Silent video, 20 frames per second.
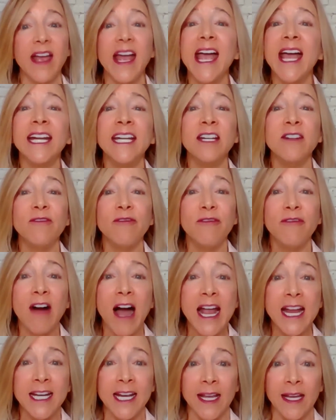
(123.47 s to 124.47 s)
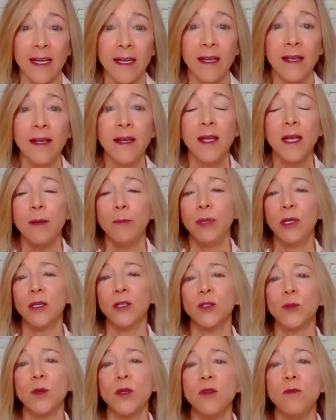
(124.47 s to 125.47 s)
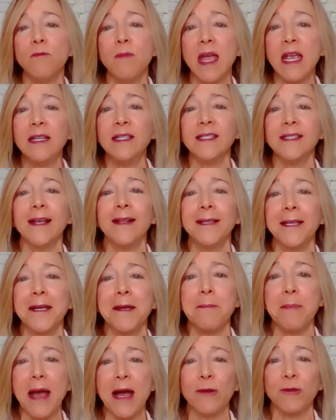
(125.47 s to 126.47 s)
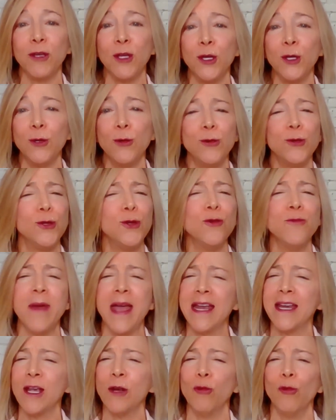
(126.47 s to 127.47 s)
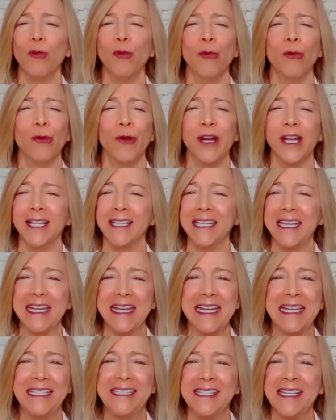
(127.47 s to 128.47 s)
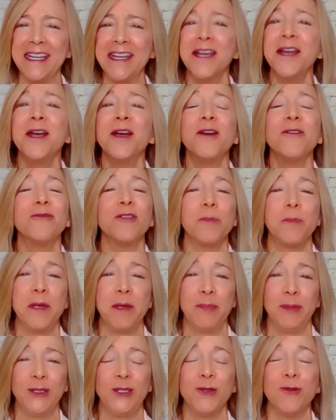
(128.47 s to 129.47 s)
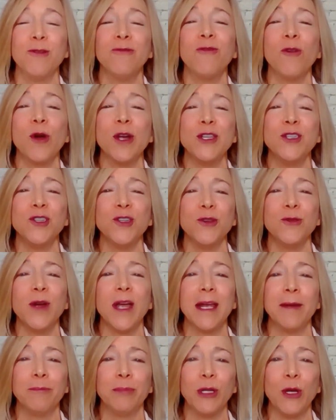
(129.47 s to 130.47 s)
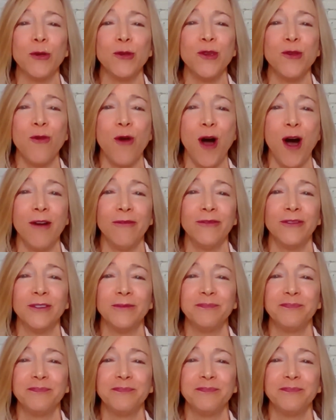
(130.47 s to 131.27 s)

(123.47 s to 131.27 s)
and inviting. Because when you make selling about you, you make it really easy for people to avoid you and blow you off.